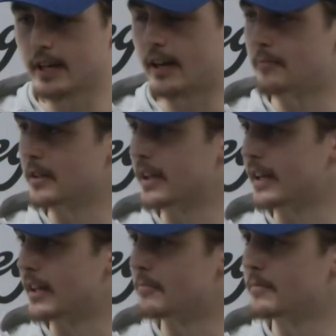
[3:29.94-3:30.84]
yeah
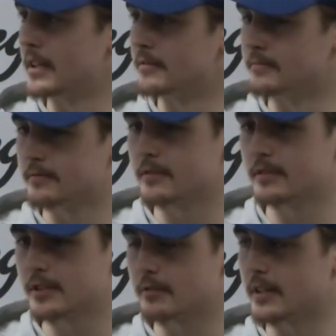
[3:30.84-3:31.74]
emulate him and
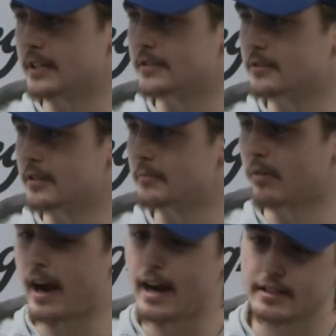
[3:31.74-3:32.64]
see what he's doing
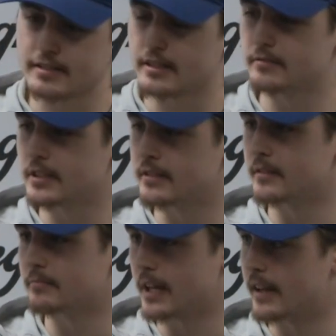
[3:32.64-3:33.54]
in practice,
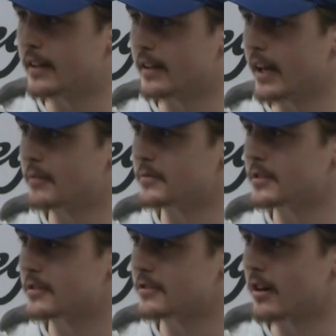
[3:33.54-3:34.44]
even and in
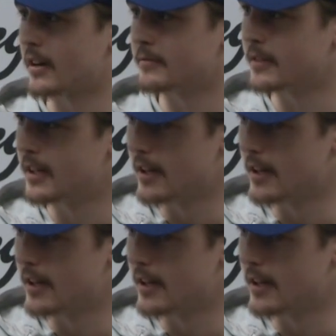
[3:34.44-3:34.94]
games. Just try and